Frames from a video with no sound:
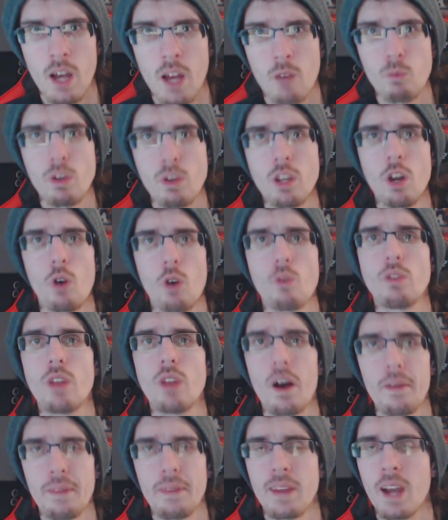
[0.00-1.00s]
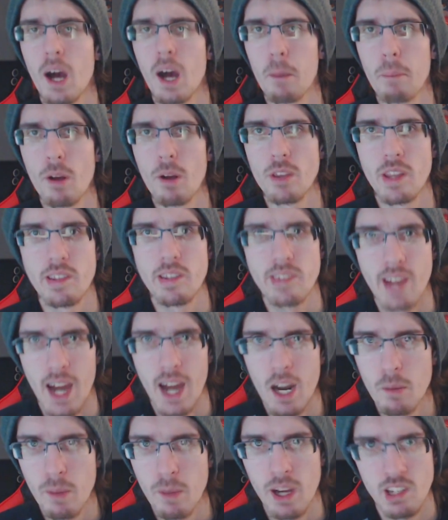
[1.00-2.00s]
We know nothing about the
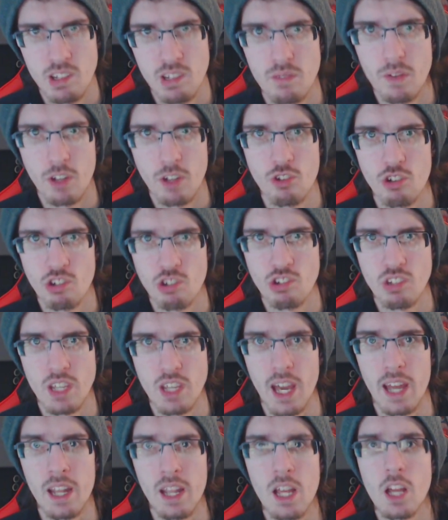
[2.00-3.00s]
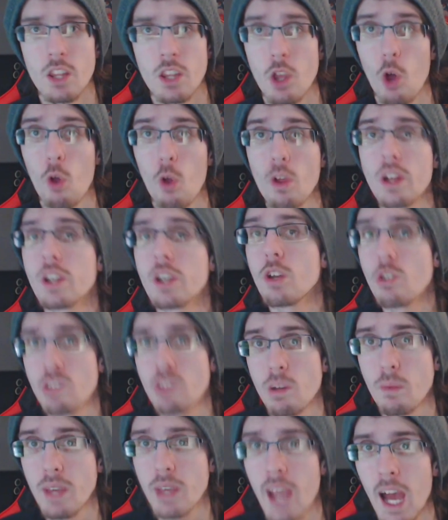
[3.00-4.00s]
Dynamax adventures yet. The only news
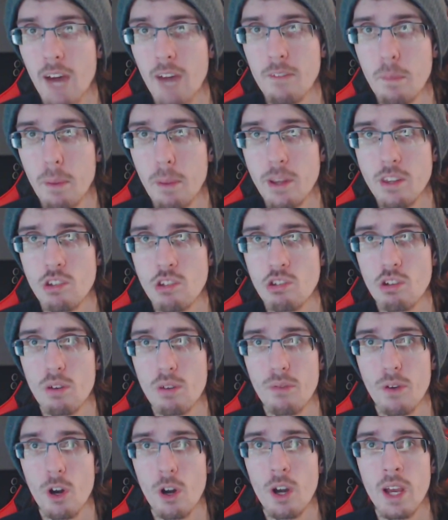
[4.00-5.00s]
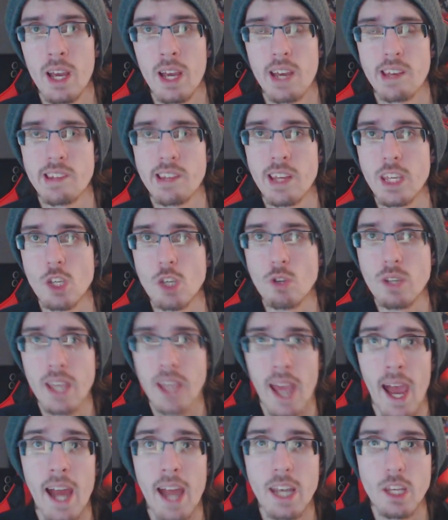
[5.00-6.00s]
that we have about this so far is that you
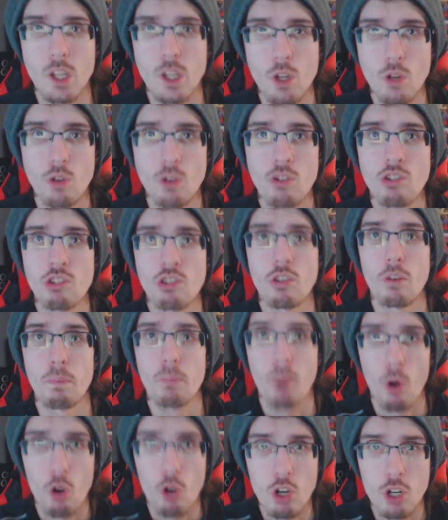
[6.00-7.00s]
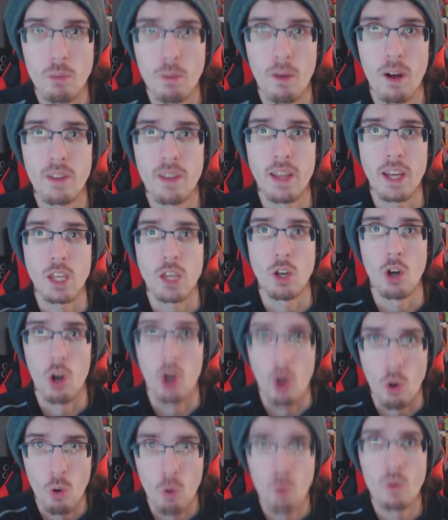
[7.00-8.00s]
can't use your Pokemon that you
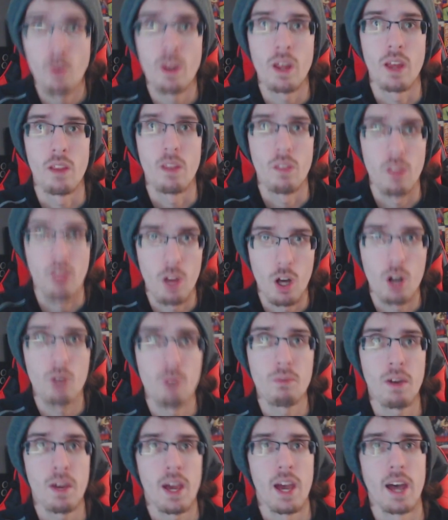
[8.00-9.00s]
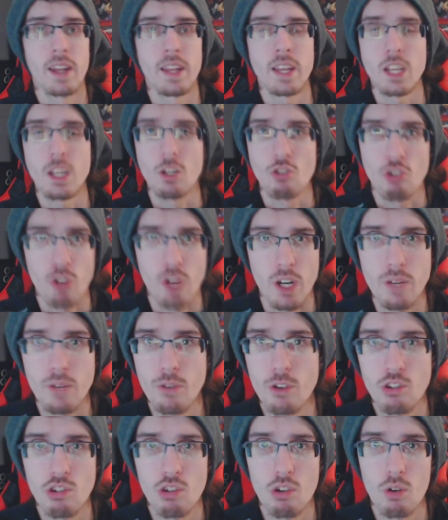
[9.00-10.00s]
own and love and that you train
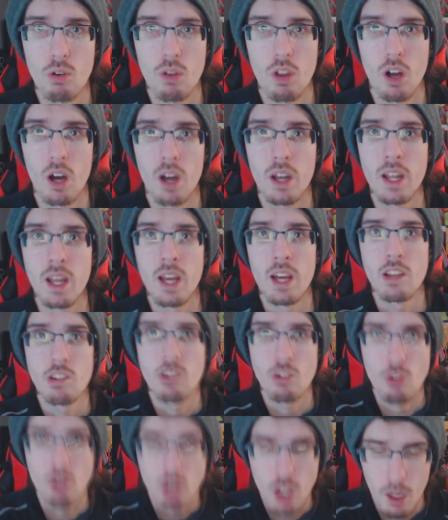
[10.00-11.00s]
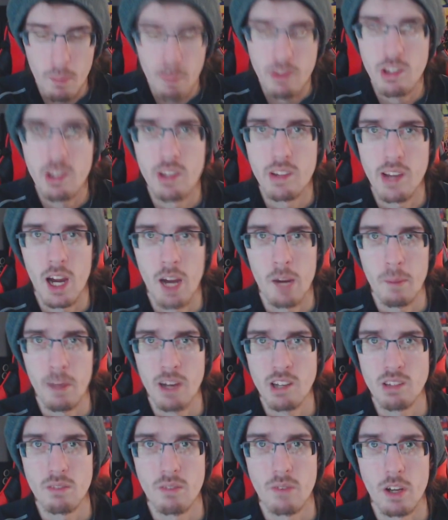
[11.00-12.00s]
for so long to come into the
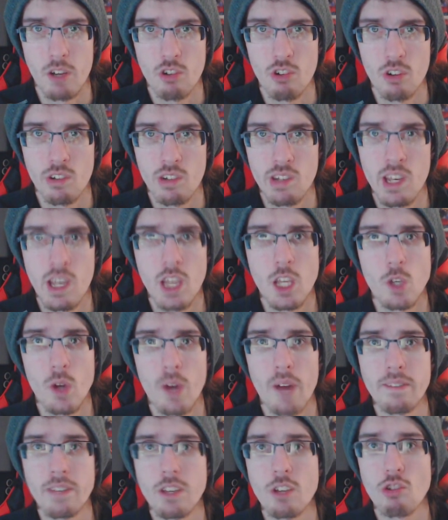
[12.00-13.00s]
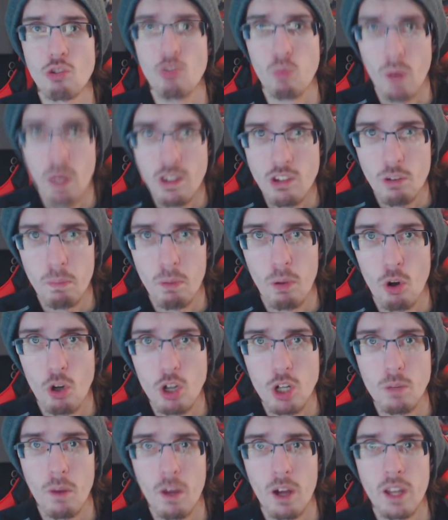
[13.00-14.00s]
Dynamax adventures. You have to use rental
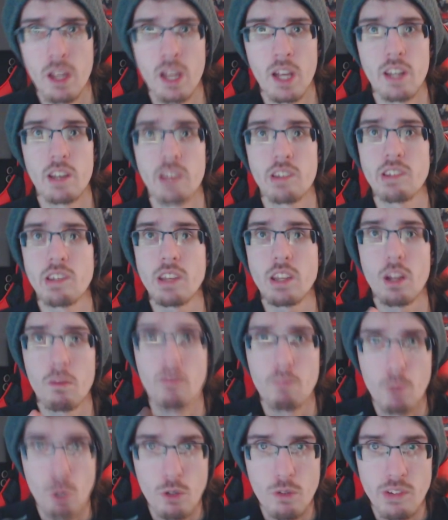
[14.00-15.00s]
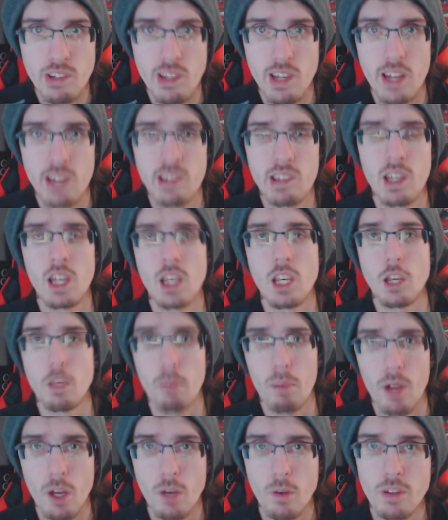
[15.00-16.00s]
Pokemon to see their movesets. You
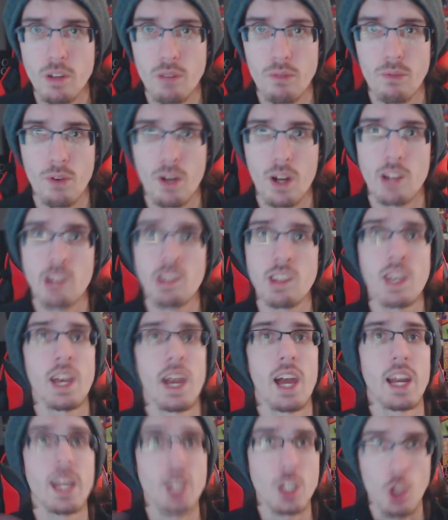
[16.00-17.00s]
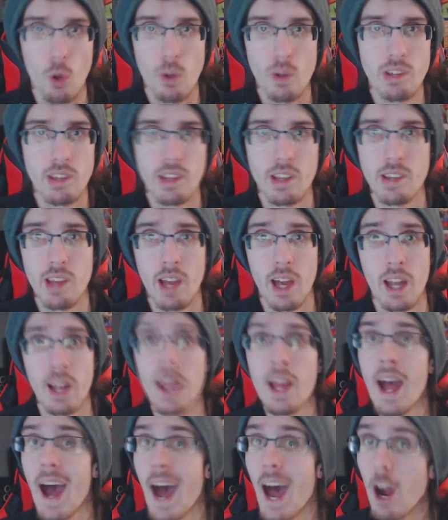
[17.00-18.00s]
play with your friends and you go into the den.
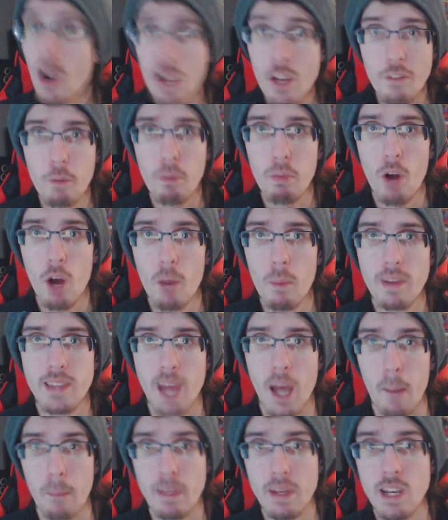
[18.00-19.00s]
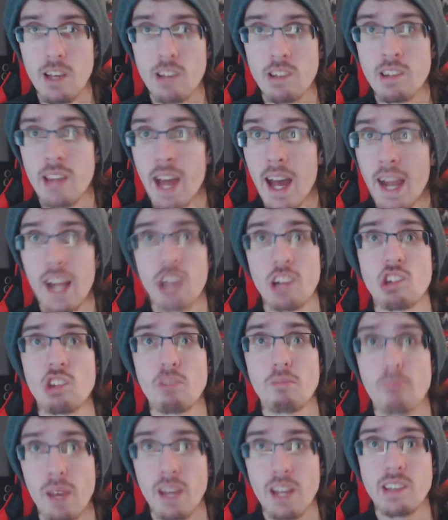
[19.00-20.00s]
I don't have a problem with that because that actually
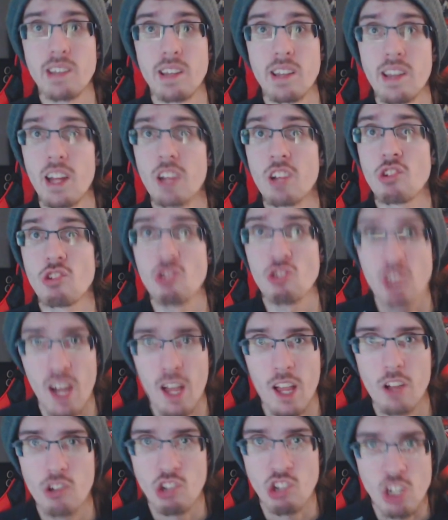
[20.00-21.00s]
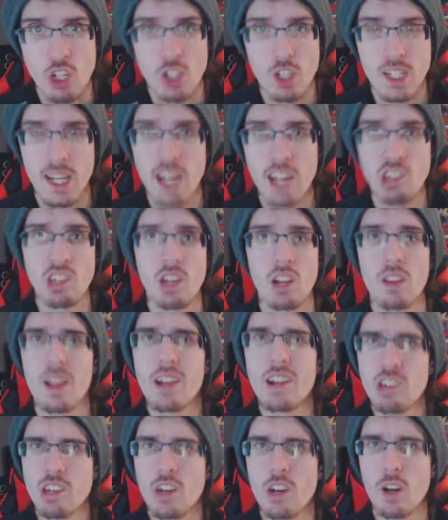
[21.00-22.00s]
makes the dens challenging. You're catching a
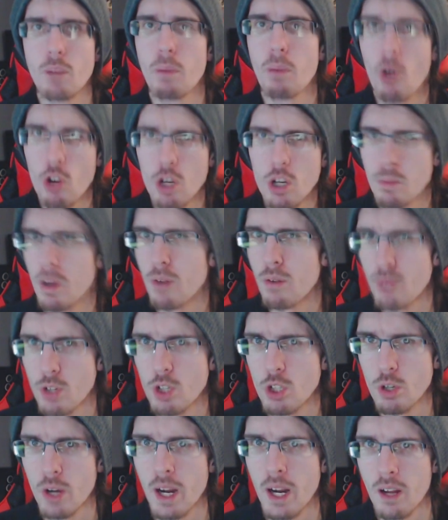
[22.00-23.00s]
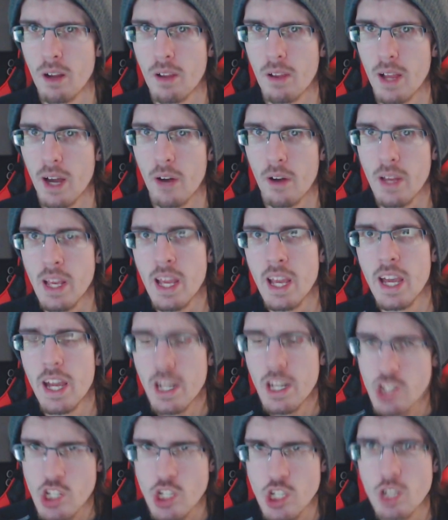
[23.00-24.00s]
legendary Pokemon, for crying out loud.
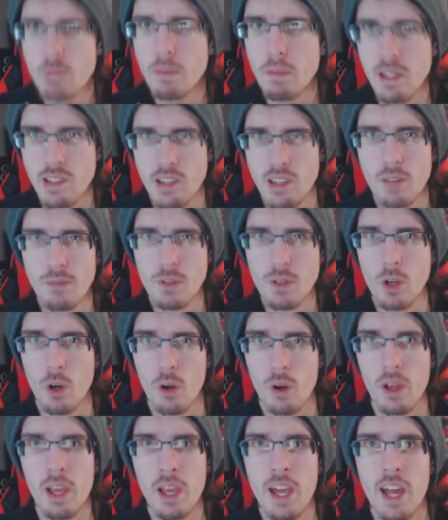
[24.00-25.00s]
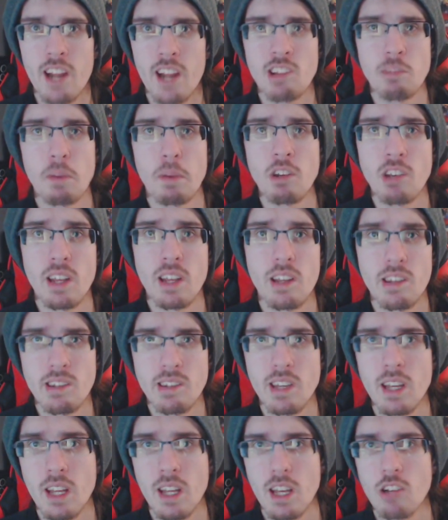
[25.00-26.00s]
It should be difficult, and especially at this
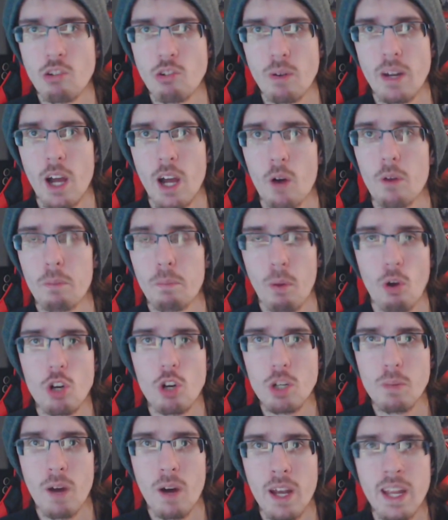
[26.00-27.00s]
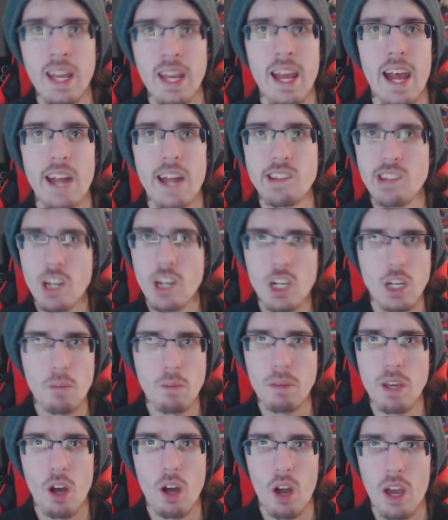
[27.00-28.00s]
day and age right now with Pokemon, it's not going
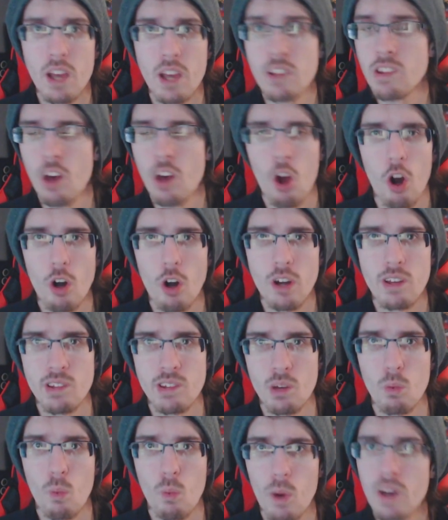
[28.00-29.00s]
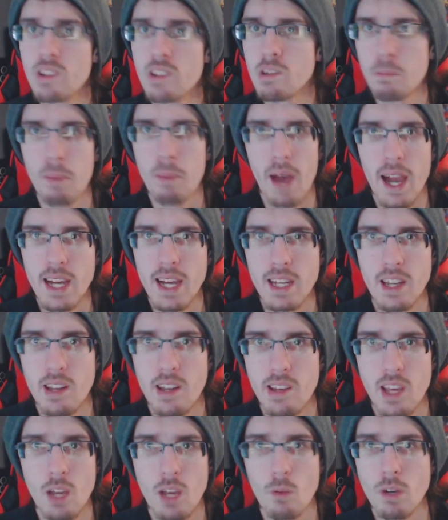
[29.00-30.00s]
to be as hard as it was back in the
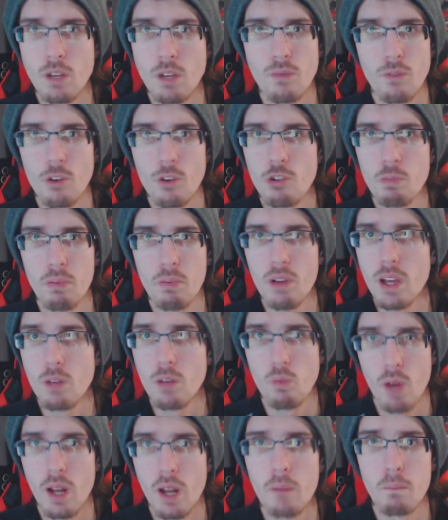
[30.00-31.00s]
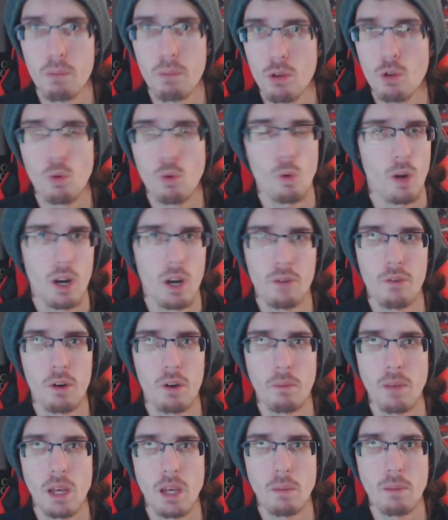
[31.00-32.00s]
day when you first played Red and Blue or whatever
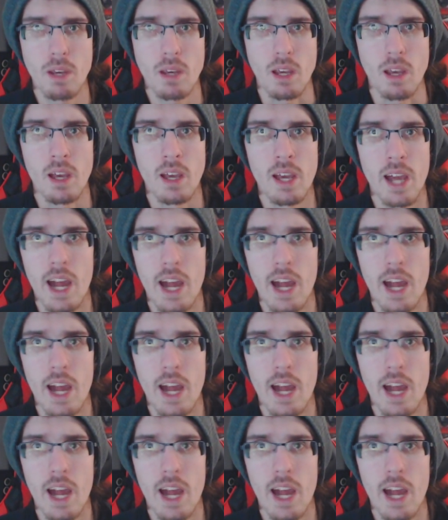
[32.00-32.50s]
it may be.